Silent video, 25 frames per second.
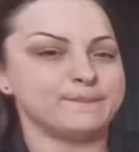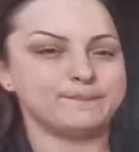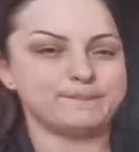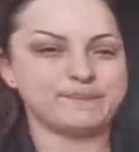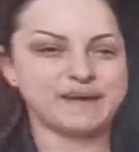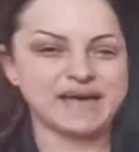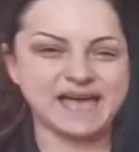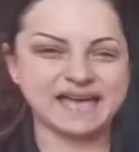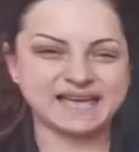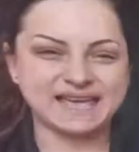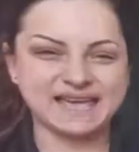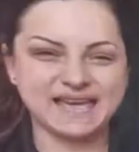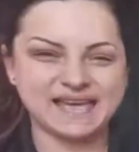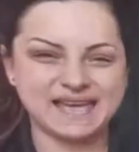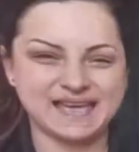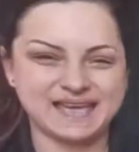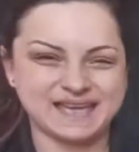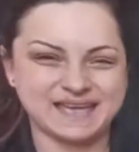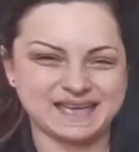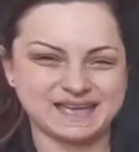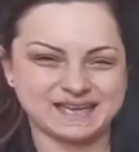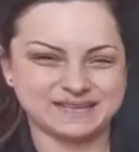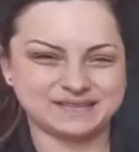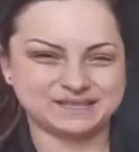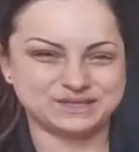
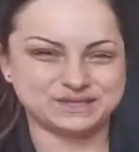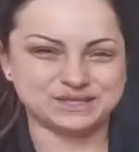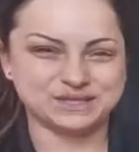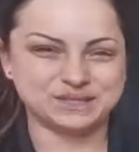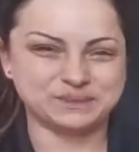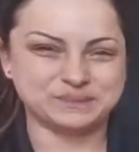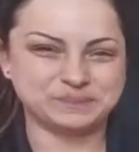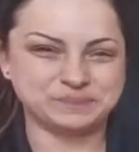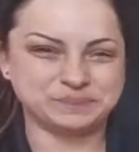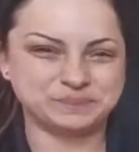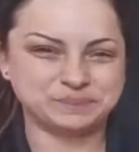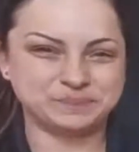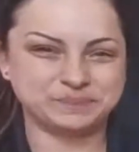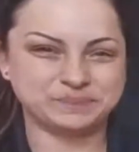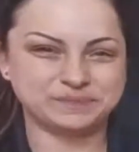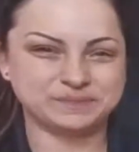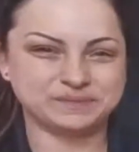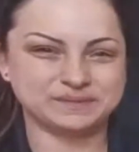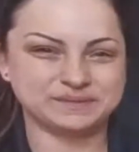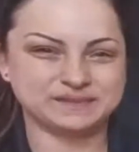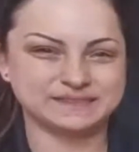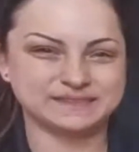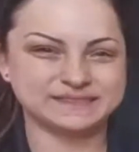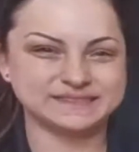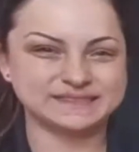baggage.
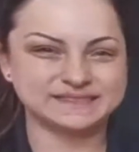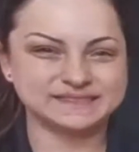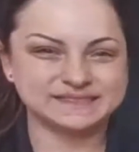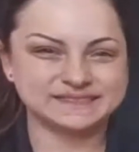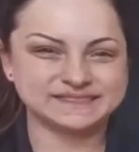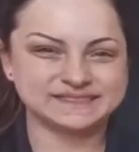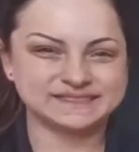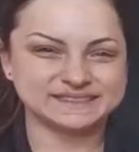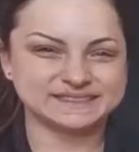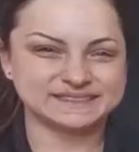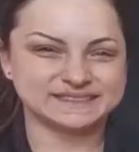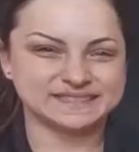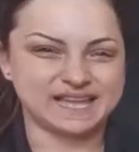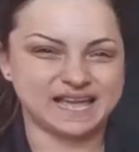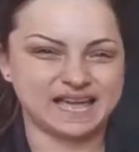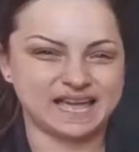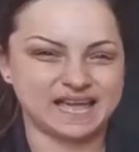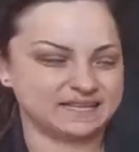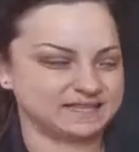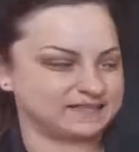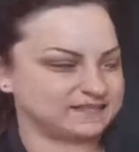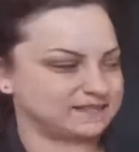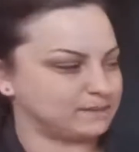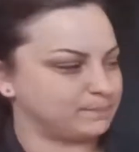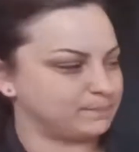
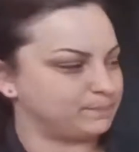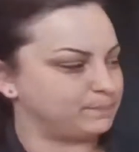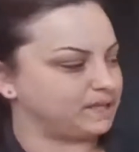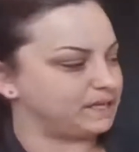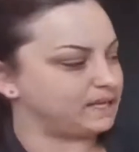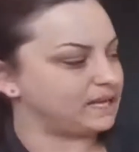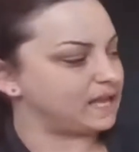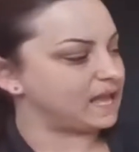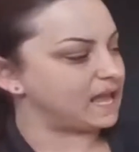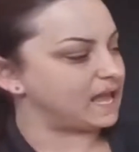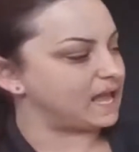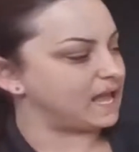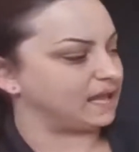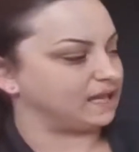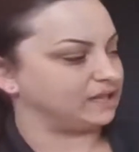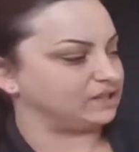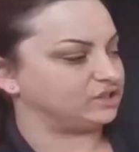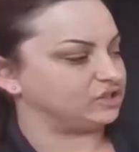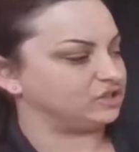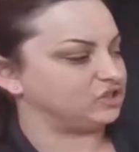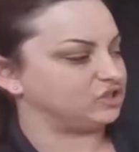Nice. B-A-G-G-A-G-E.